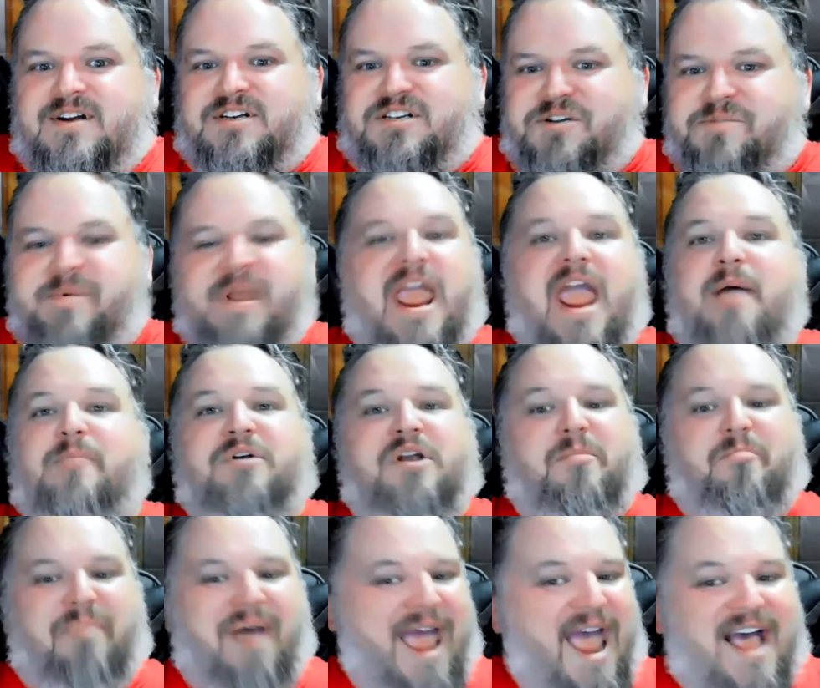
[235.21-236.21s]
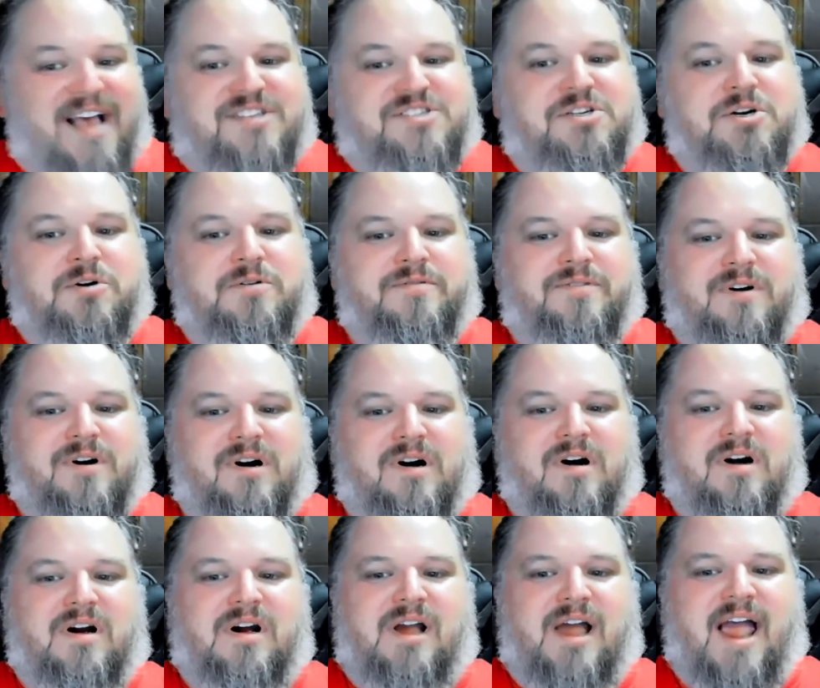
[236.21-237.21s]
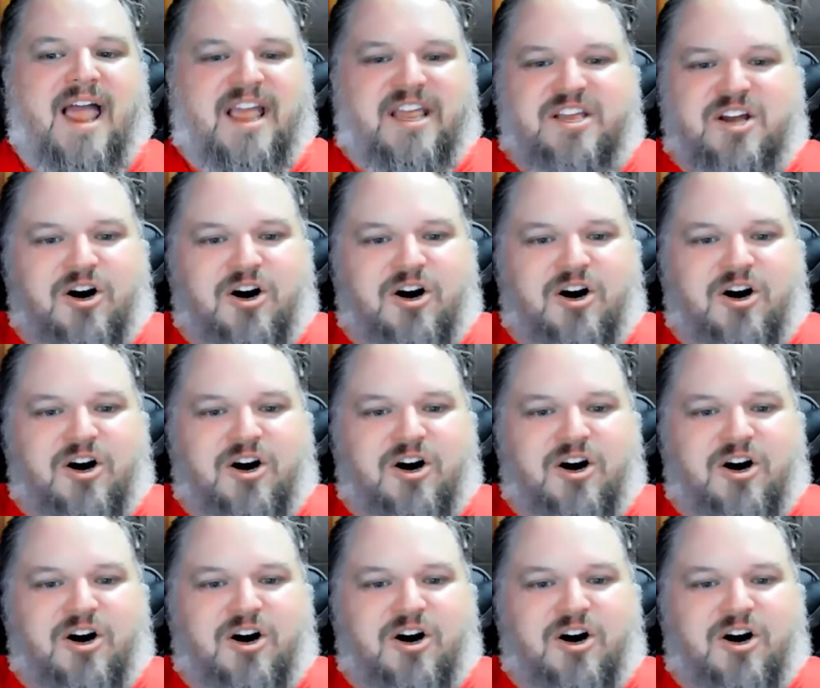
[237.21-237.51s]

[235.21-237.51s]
to be able to pass over and